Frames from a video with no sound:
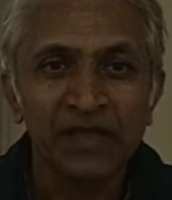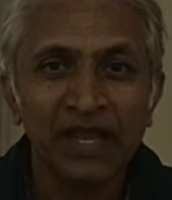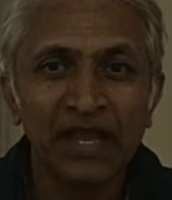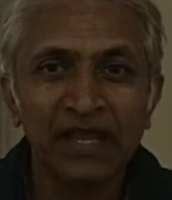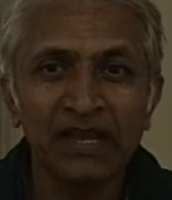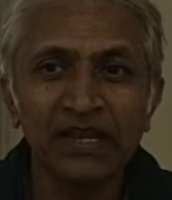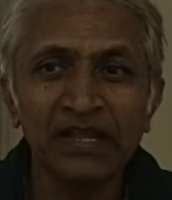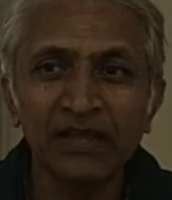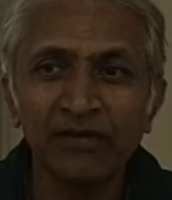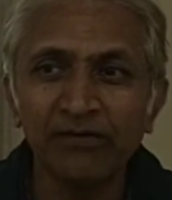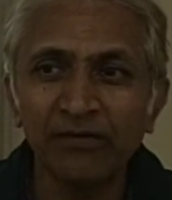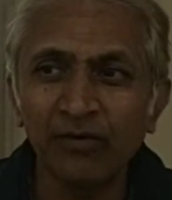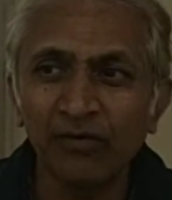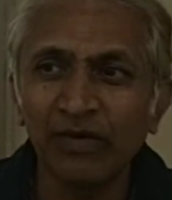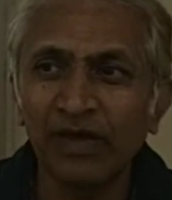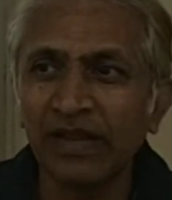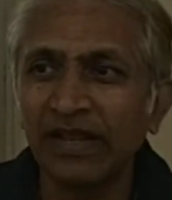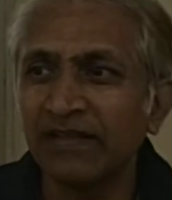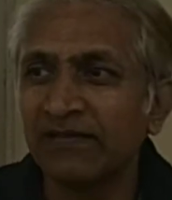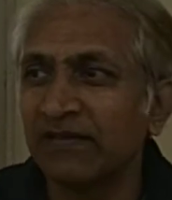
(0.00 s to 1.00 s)
I'll give you
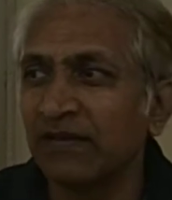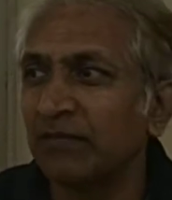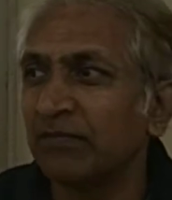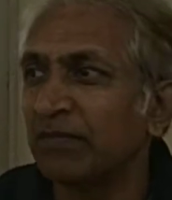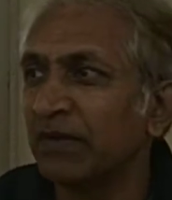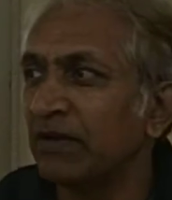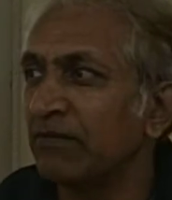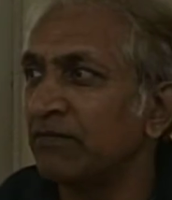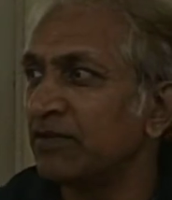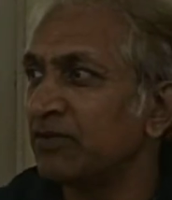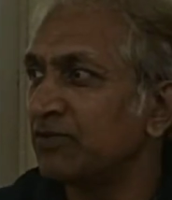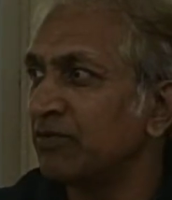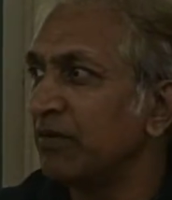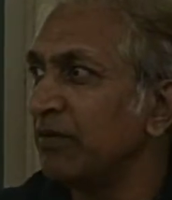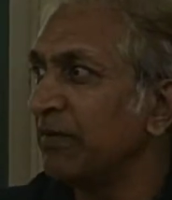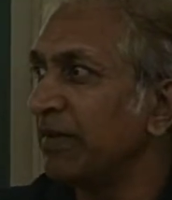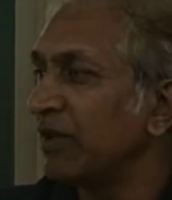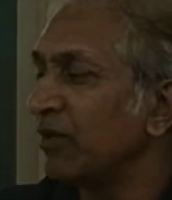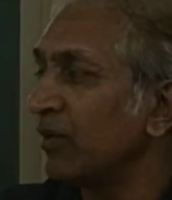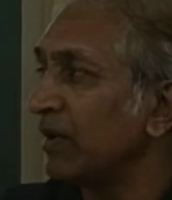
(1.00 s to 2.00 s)
one example which will
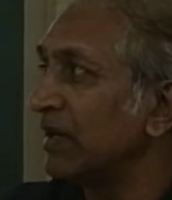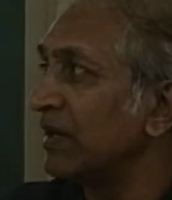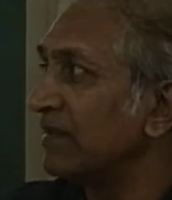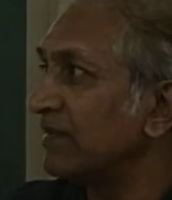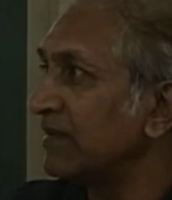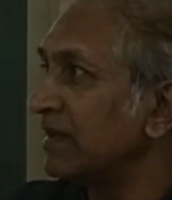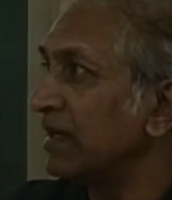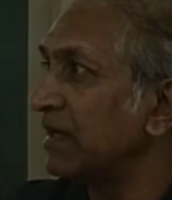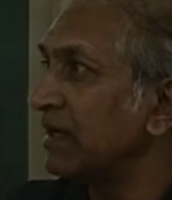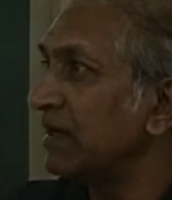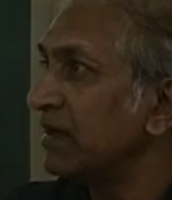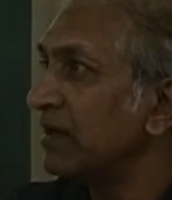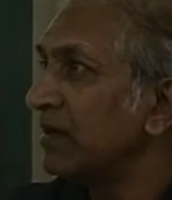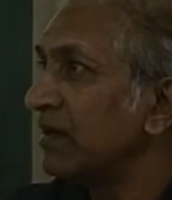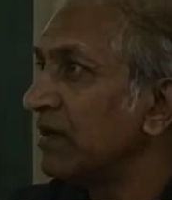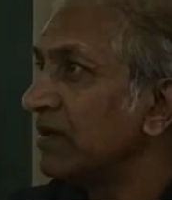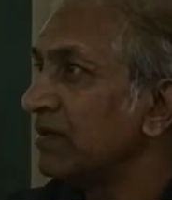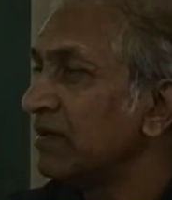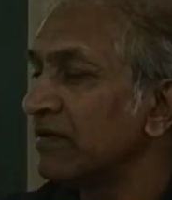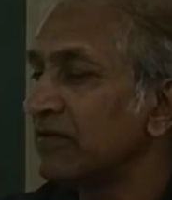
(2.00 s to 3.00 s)
make you understand
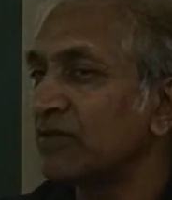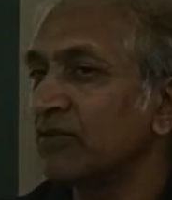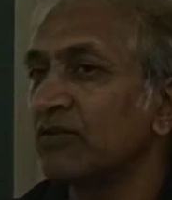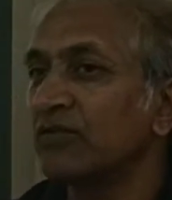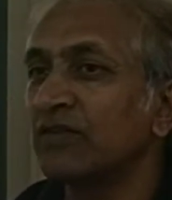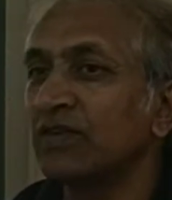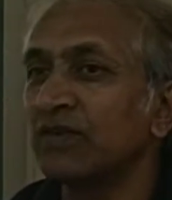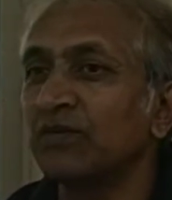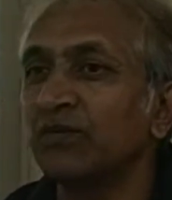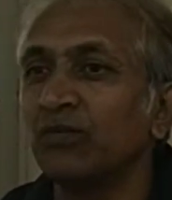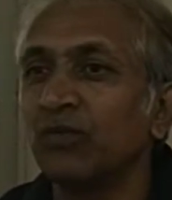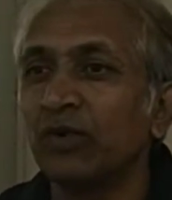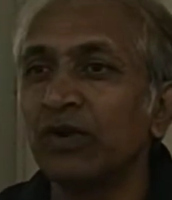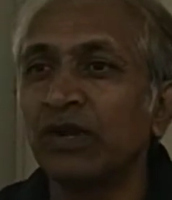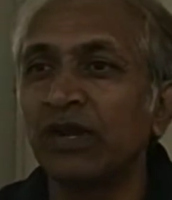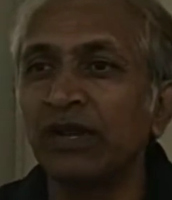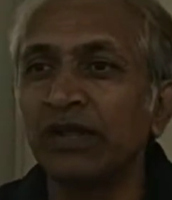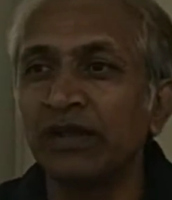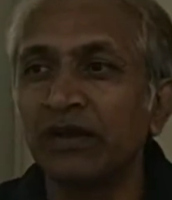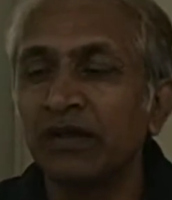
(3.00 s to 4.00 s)
this concept more
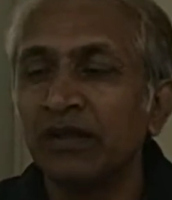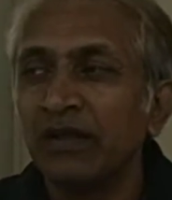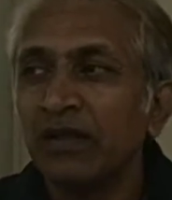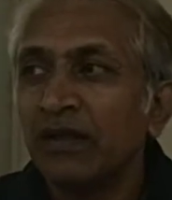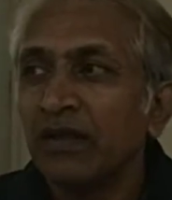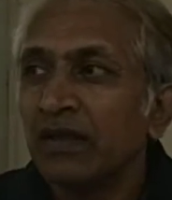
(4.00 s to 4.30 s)
clear.